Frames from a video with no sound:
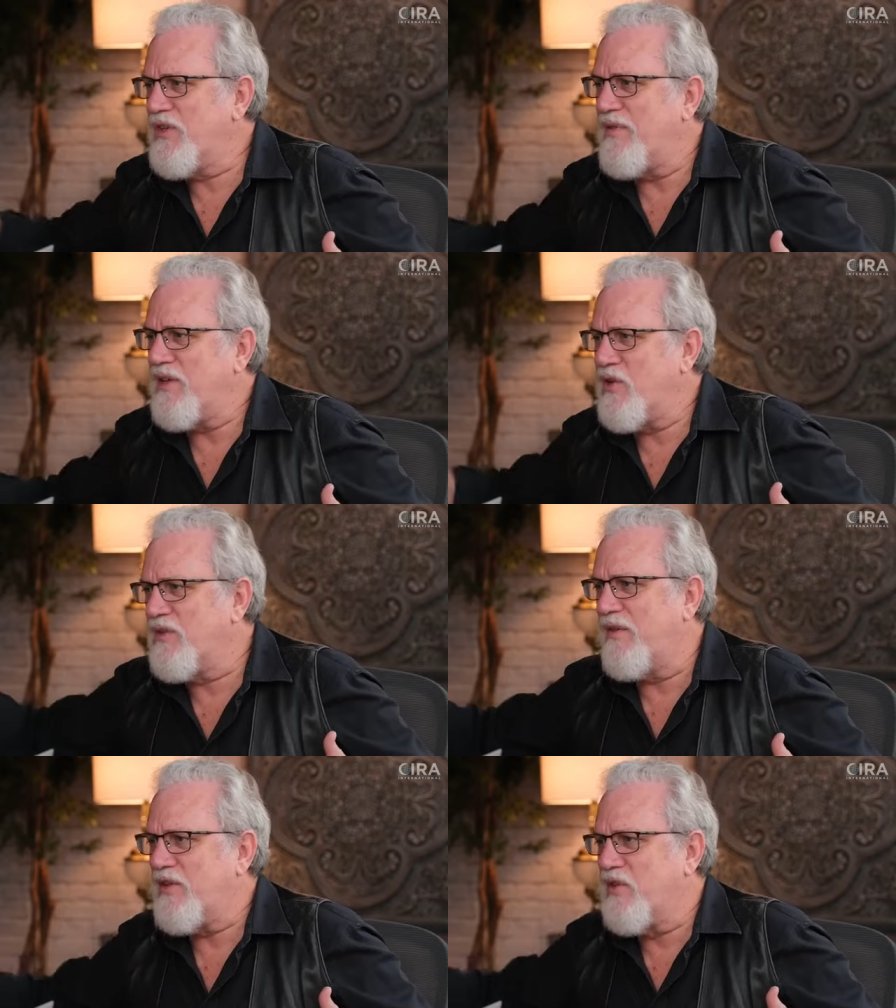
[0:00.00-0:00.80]
said this, who
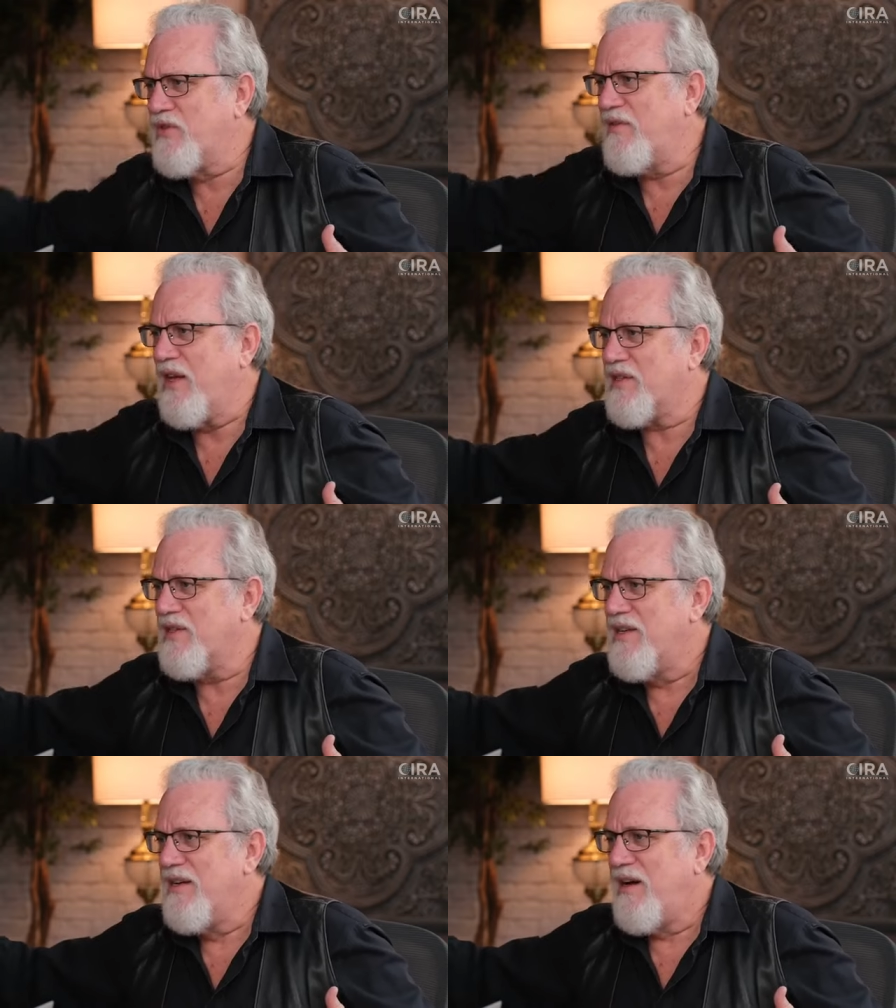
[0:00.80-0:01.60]
said this, who said this?
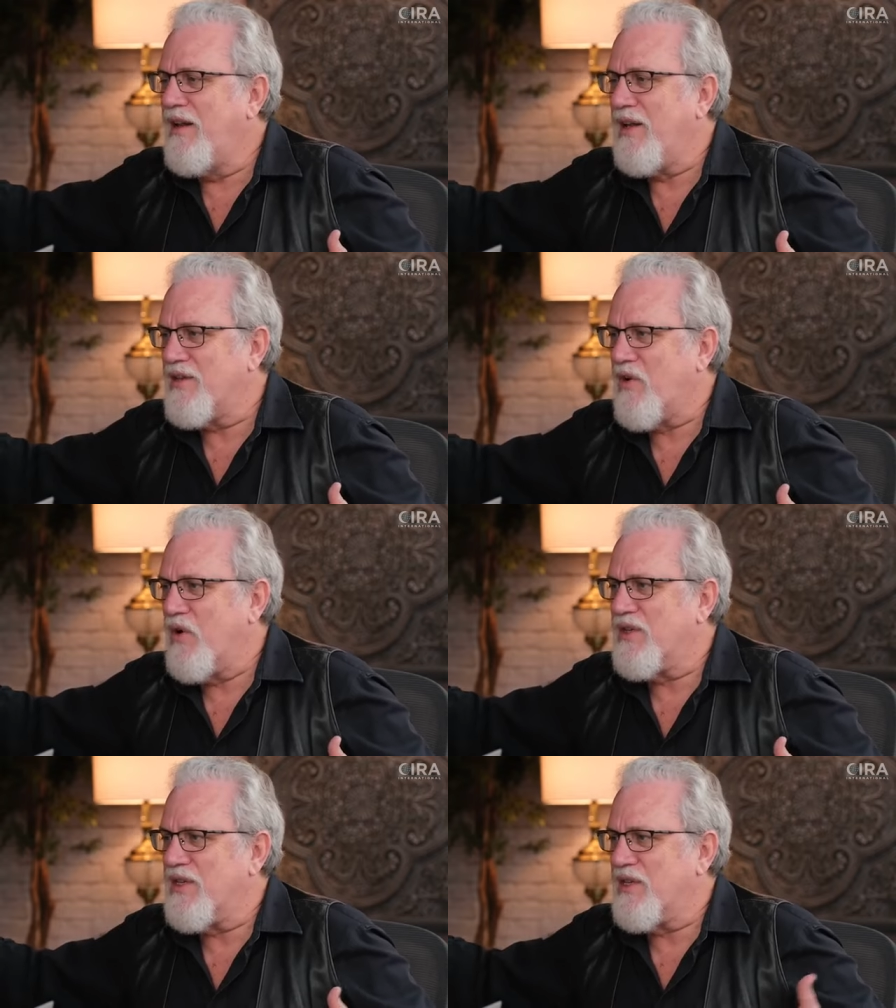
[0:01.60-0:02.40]
Unless, of
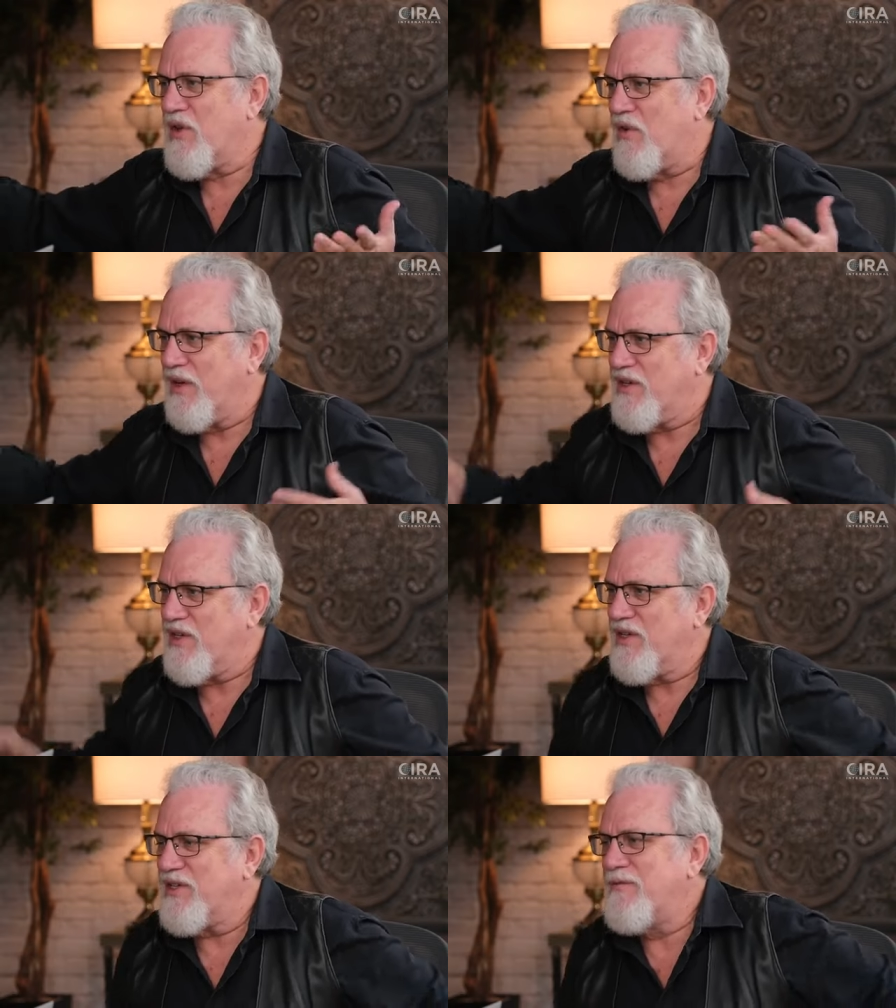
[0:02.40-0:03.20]
course, this is all
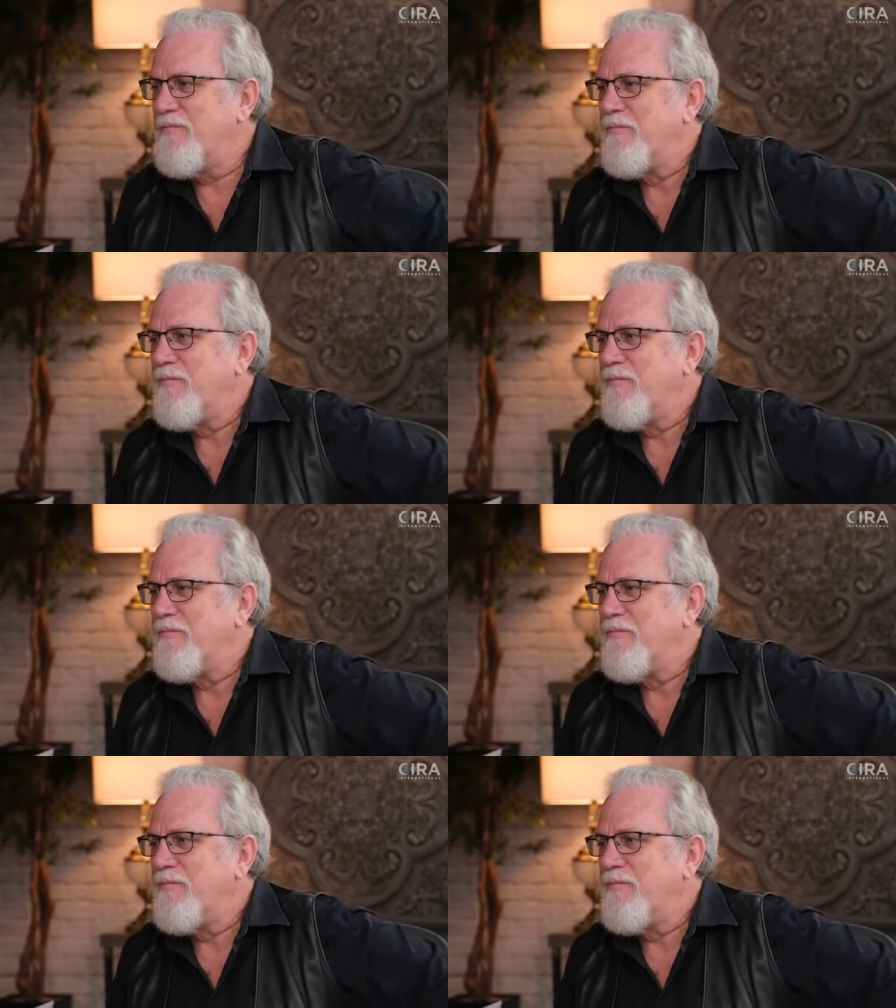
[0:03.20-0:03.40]
fictitious.